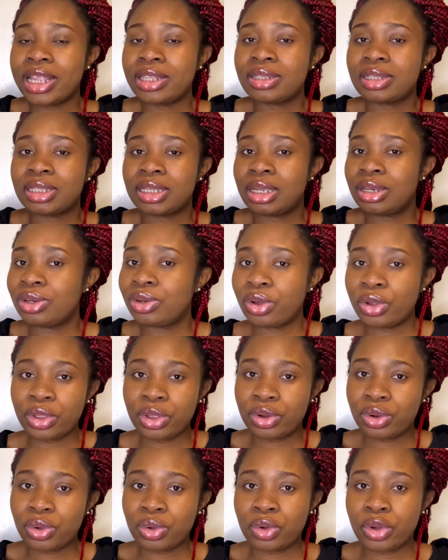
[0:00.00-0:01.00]
to say no,
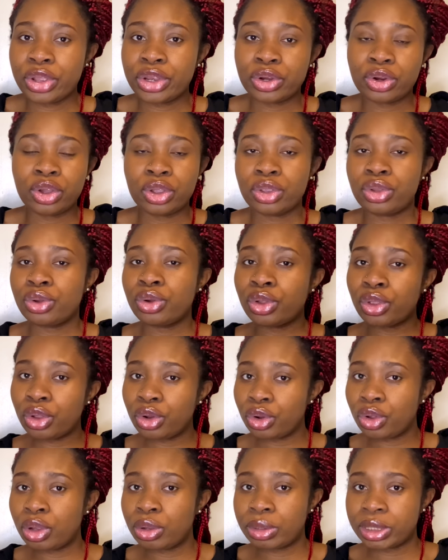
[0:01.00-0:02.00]
you're not going, or no, you're
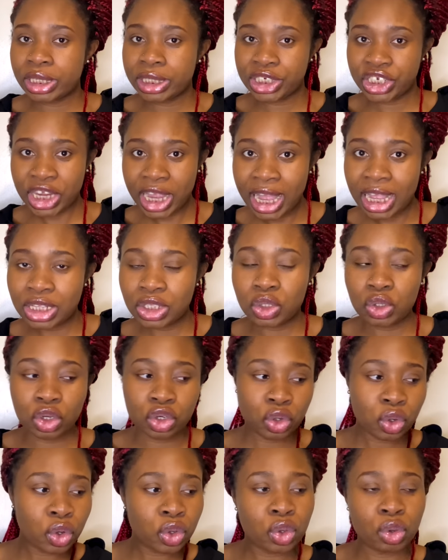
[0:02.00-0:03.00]
not chance, or
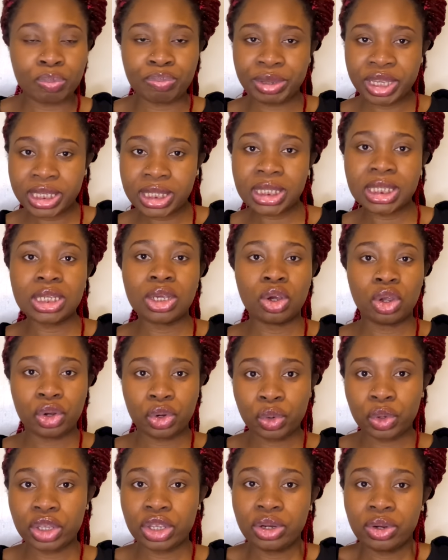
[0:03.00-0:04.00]
no, you're busy, or
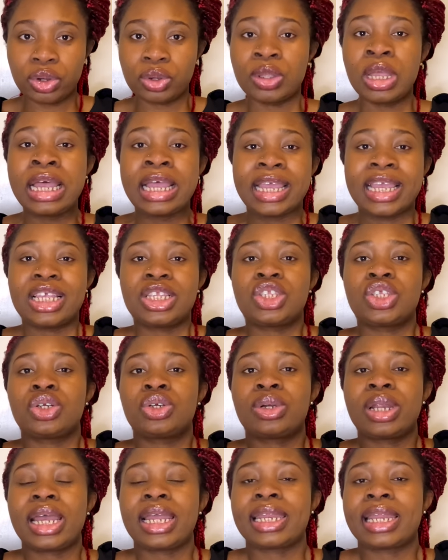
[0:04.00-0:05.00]
no, you know, it's your
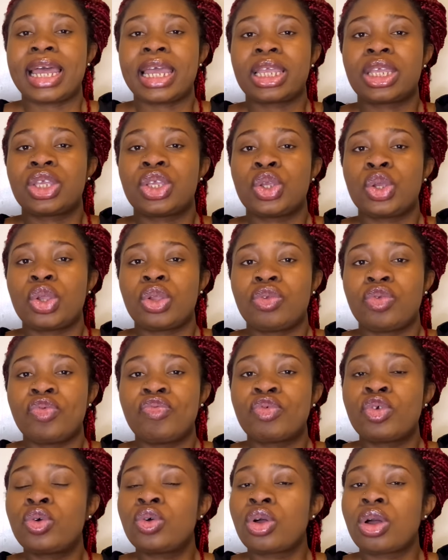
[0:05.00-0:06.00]
right. Like
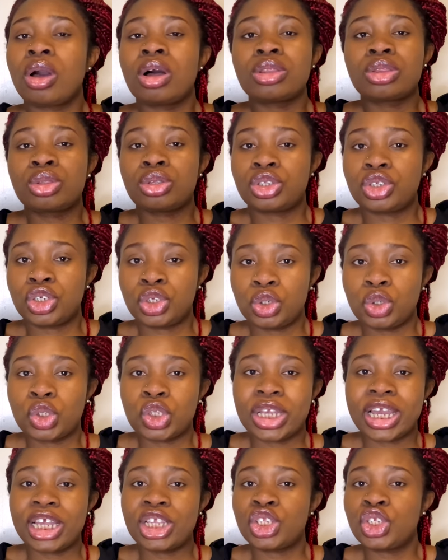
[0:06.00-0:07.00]
you've got to choose.
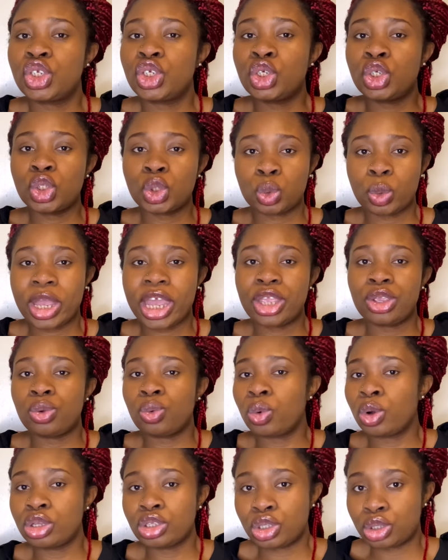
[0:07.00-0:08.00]
You can choose where you
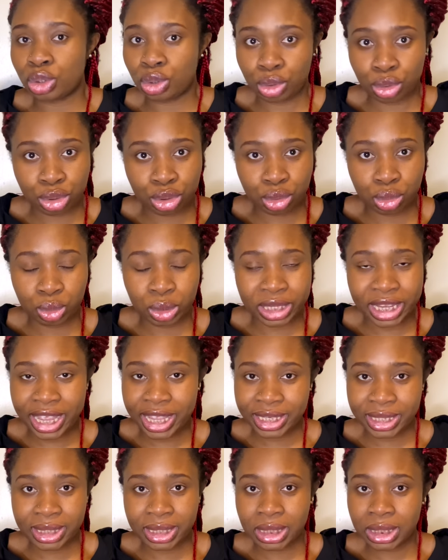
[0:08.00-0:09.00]
want to go to with
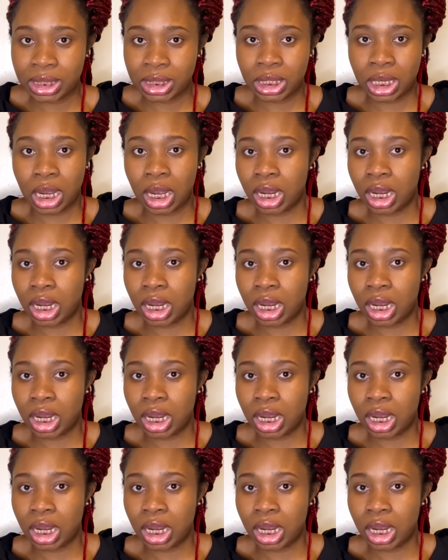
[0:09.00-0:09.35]
agency.